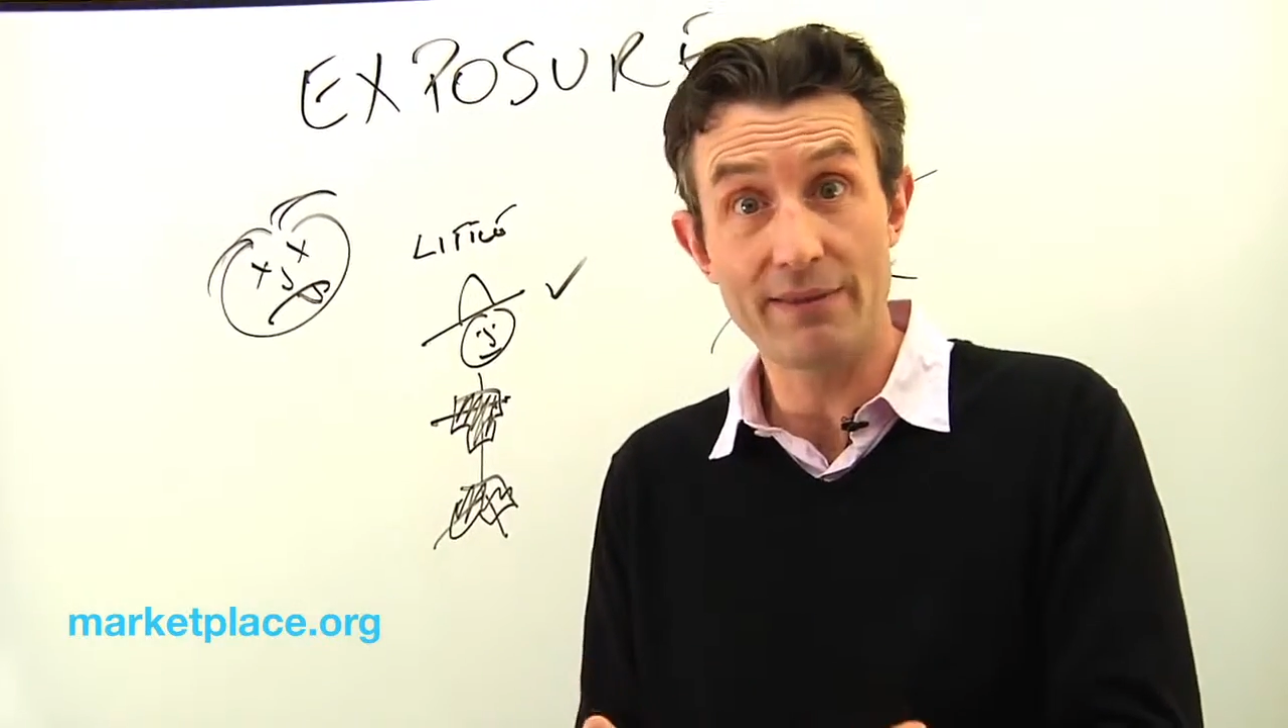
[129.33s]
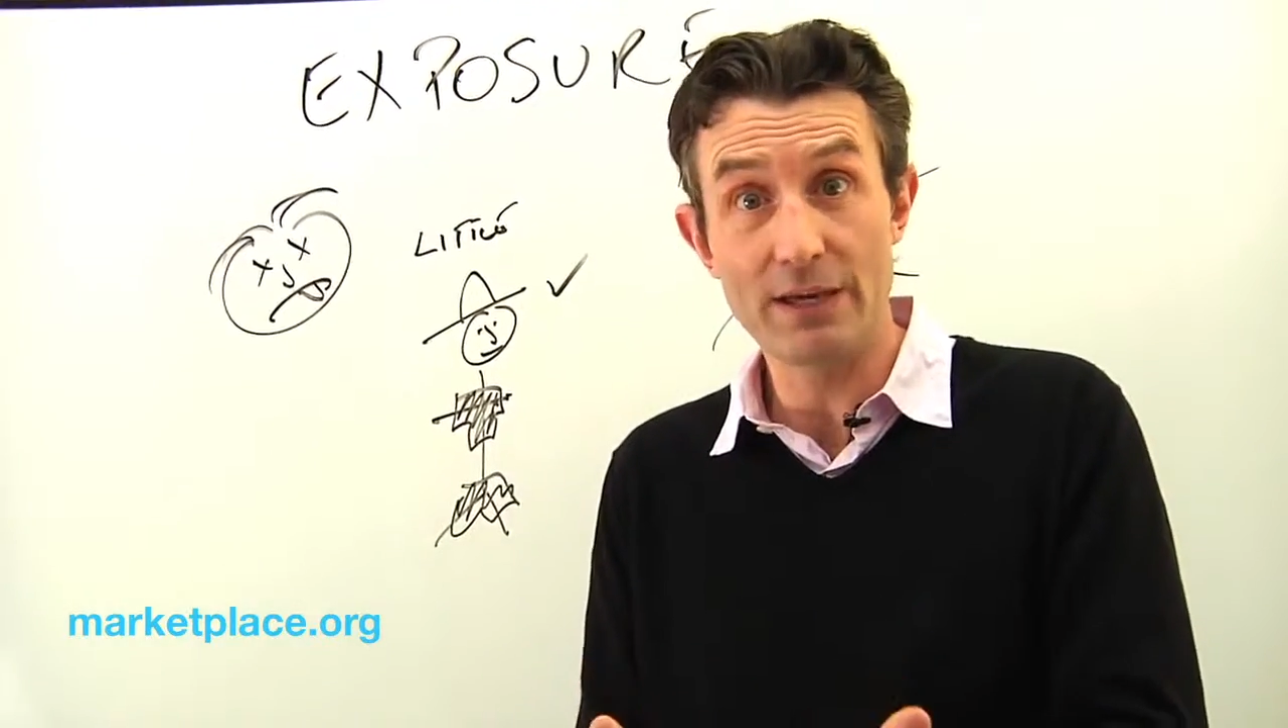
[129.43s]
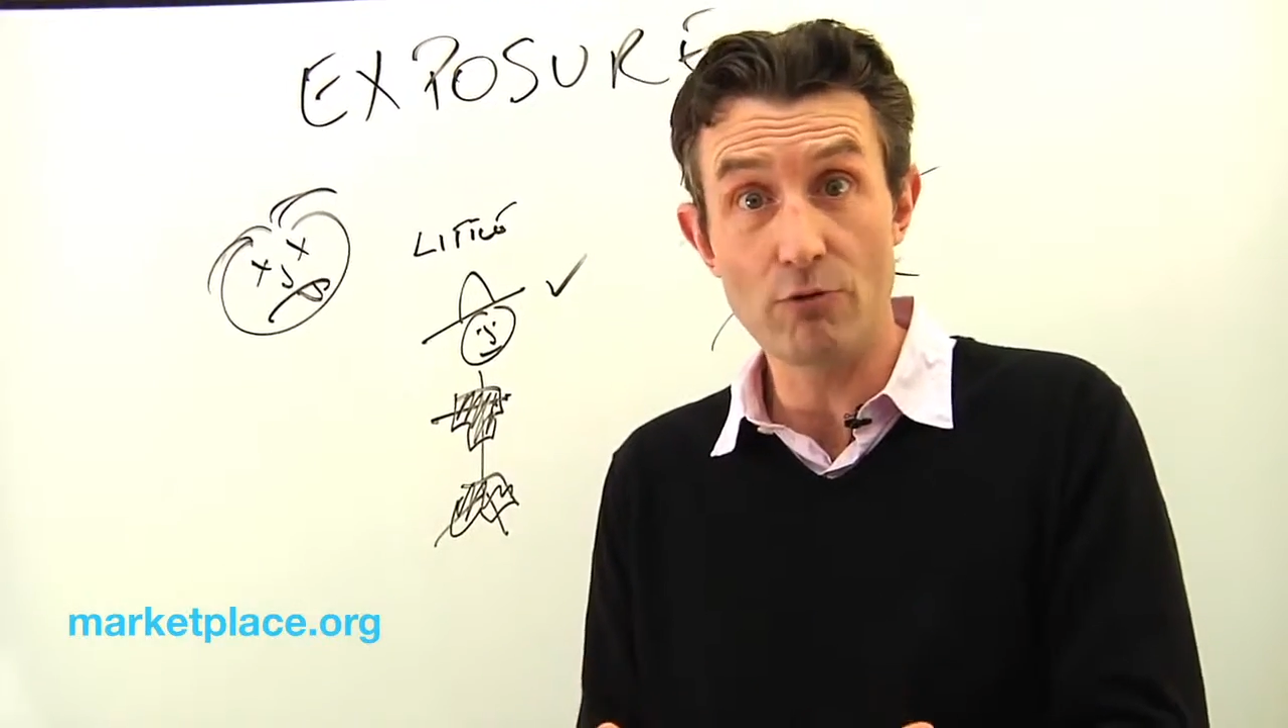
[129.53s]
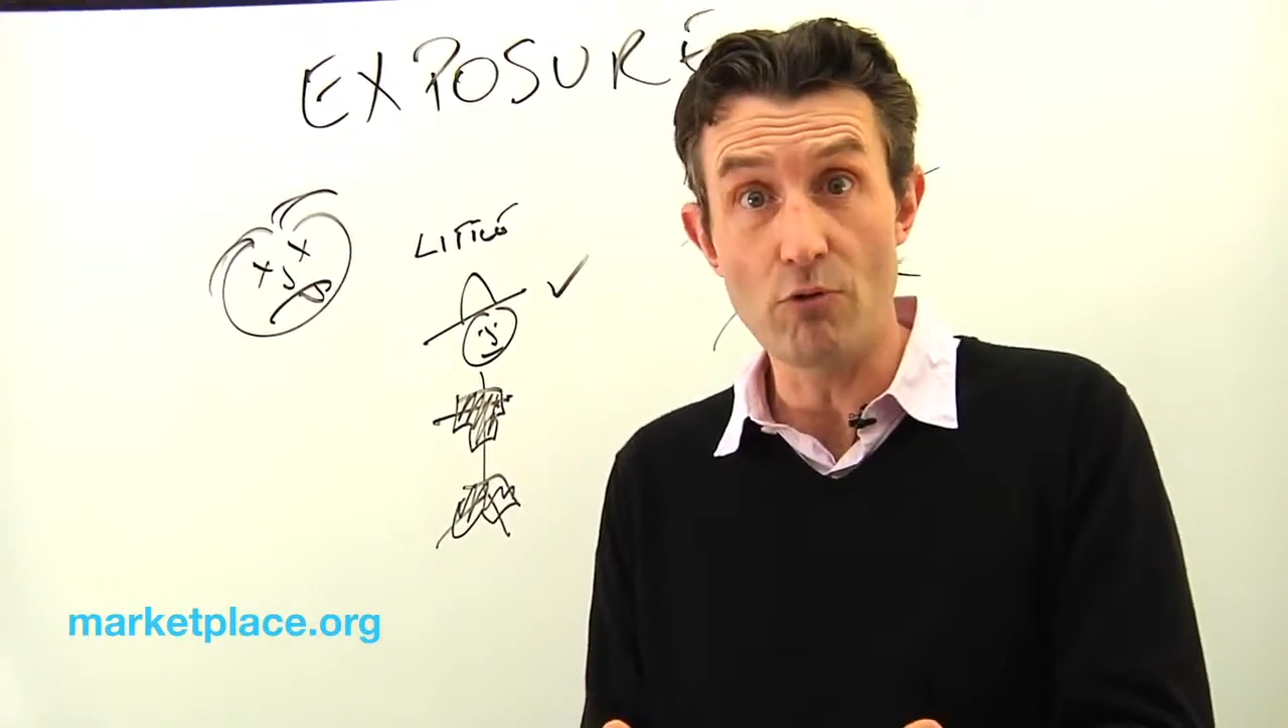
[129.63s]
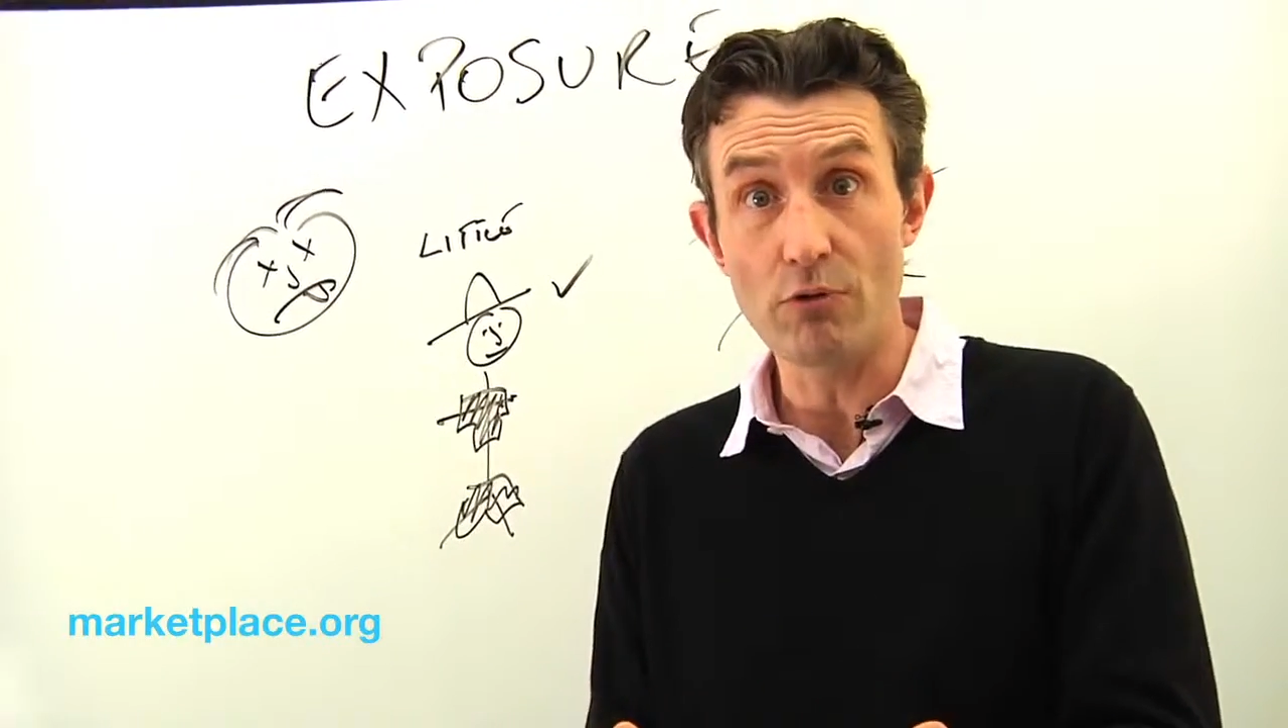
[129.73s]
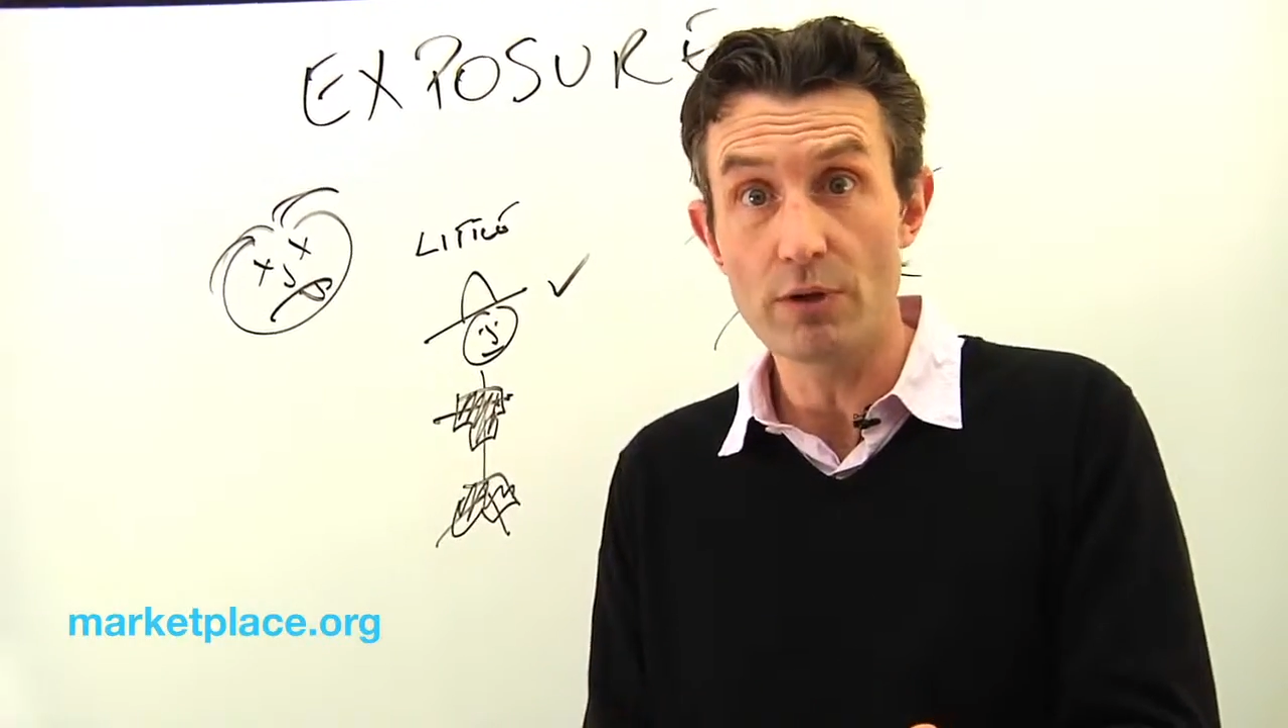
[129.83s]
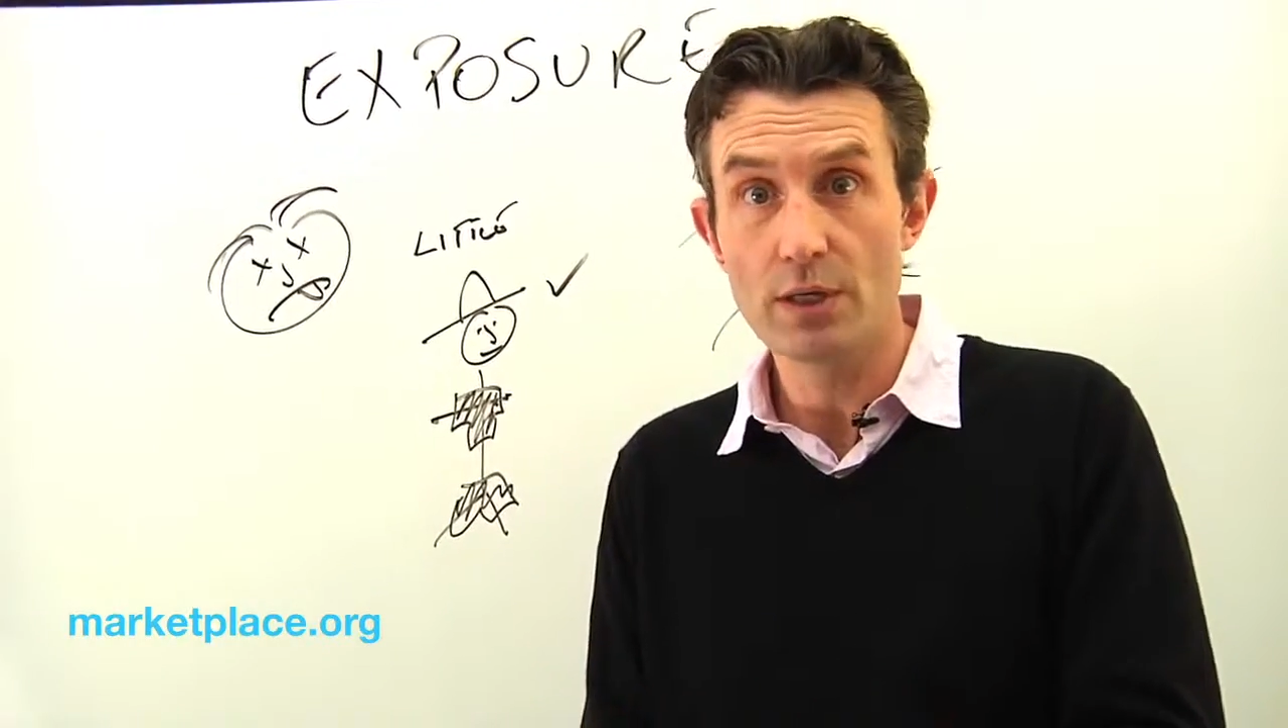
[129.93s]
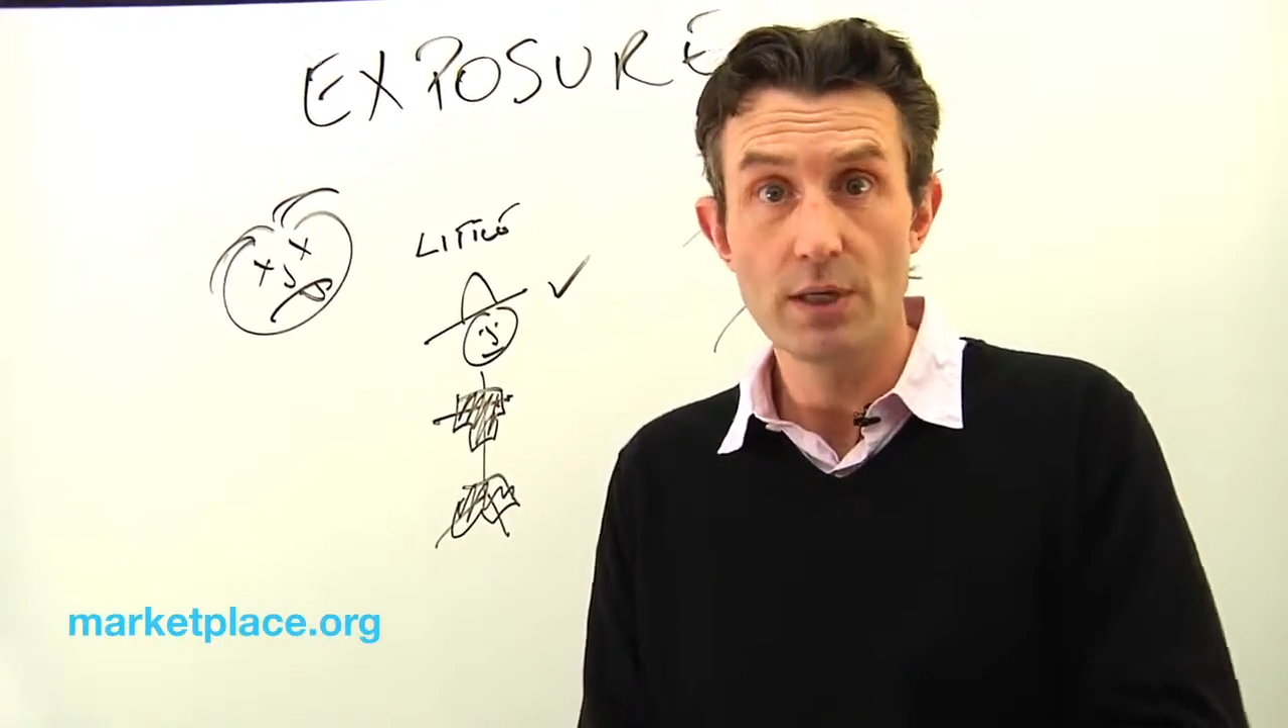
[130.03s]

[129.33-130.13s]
thing at all.